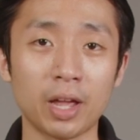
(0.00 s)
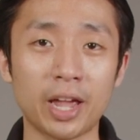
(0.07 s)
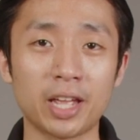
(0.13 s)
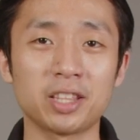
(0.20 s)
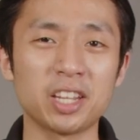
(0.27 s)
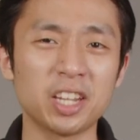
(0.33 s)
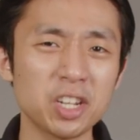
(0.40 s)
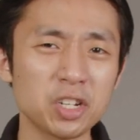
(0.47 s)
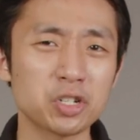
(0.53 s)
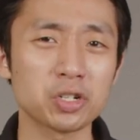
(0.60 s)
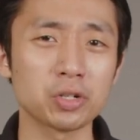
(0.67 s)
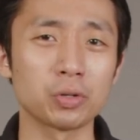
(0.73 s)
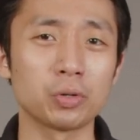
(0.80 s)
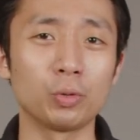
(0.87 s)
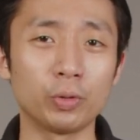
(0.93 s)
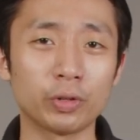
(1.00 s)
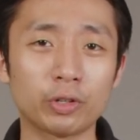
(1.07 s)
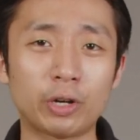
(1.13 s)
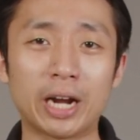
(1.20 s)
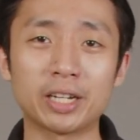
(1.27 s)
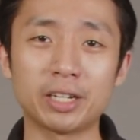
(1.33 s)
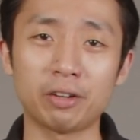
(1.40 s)
And the issue with
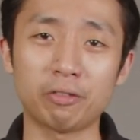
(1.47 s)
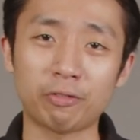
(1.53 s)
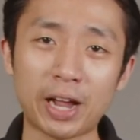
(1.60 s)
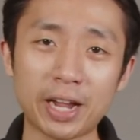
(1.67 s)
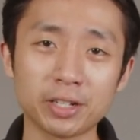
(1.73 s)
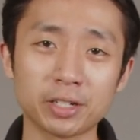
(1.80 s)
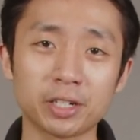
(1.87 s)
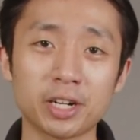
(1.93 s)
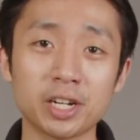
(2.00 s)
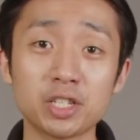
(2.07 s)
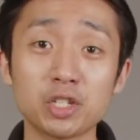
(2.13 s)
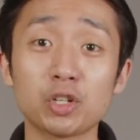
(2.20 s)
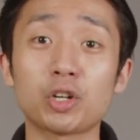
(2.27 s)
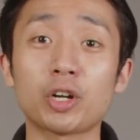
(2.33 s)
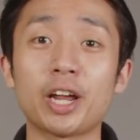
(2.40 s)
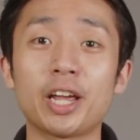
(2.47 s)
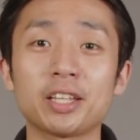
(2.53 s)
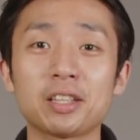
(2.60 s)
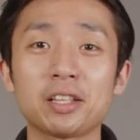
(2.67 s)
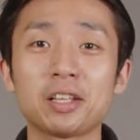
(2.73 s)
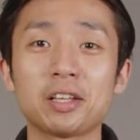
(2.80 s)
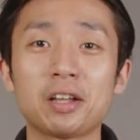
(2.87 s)
grinding finer is you
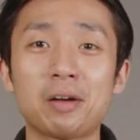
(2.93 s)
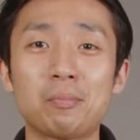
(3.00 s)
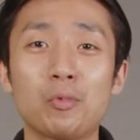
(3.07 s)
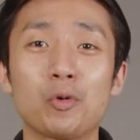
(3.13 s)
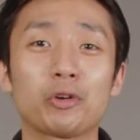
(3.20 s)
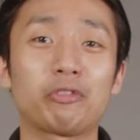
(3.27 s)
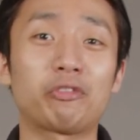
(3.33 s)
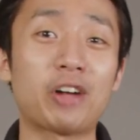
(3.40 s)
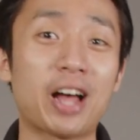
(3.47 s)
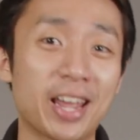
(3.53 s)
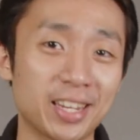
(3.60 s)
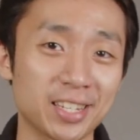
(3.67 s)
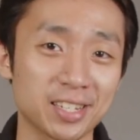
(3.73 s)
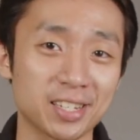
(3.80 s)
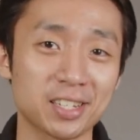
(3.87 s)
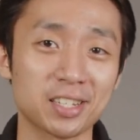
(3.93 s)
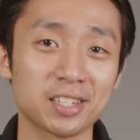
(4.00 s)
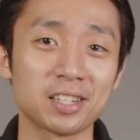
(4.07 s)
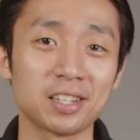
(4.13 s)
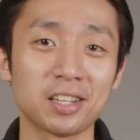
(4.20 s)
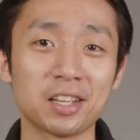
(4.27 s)
create more fines,